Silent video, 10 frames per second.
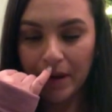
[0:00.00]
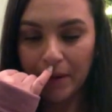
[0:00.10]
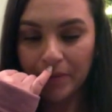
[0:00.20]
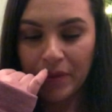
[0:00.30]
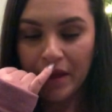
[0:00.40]
Okay.
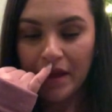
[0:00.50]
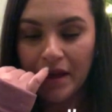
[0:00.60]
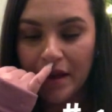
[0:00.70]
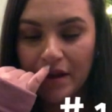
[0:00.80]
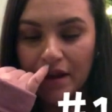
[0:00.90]

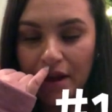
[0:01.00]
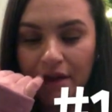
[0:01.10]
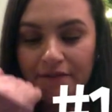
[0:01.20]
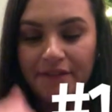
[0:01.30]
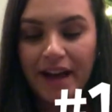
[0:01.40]

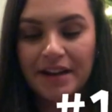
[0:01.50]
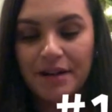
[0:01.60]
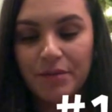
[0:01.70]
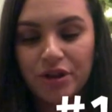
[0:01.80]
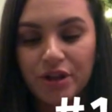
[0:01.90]
Fact
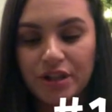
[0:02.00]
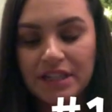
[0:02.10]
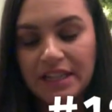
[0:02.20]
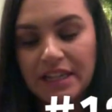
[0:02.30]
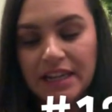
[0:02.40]
number
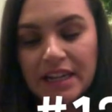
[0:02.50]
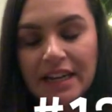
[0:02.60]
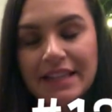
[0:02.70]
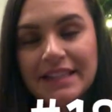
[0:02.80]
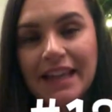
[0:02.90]
13
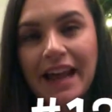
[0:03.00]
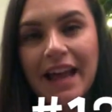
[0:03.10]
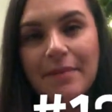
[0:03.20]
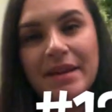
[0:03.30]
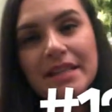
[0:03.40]
is that I
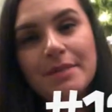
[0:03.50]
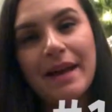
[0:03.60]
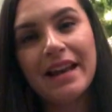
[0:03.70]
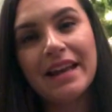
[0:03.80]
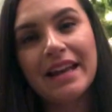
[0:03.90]
am
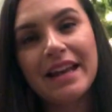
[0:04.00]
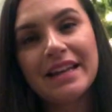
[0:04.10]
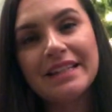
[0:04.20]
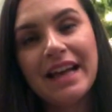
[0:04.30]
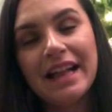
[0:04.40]
Hispanic and
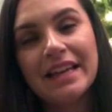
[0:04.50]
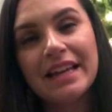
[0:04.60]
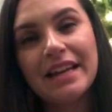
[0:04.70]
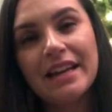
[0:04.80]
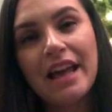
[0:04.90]

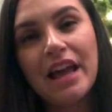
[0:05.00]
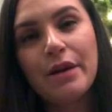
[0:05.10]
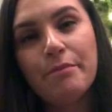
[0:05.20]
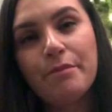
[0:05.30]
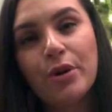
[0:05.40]
Italian,
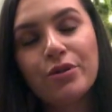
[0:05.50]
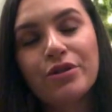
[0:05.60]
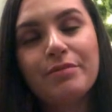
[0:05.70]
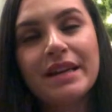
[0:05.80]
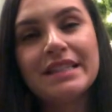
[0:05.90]

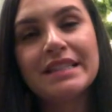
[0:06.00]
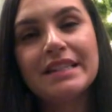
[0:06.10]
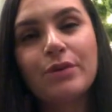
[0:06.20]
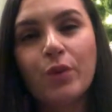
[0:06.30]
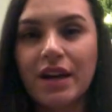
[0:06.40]
both mixed
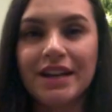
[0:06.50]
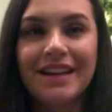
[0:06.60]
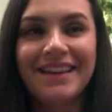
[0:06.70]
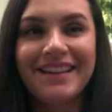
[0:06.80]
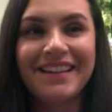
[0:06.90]
in
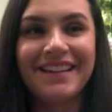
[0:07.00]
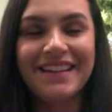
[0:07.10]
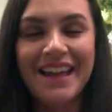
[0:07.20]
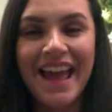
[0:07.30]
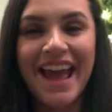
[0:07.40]
one,
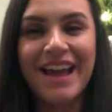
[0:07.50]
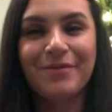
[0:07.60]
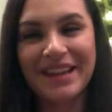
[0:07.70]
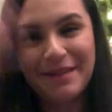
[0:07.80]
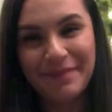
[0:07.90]
and
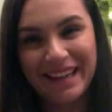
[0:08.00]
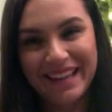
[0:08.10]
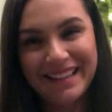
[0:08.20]
we get beat.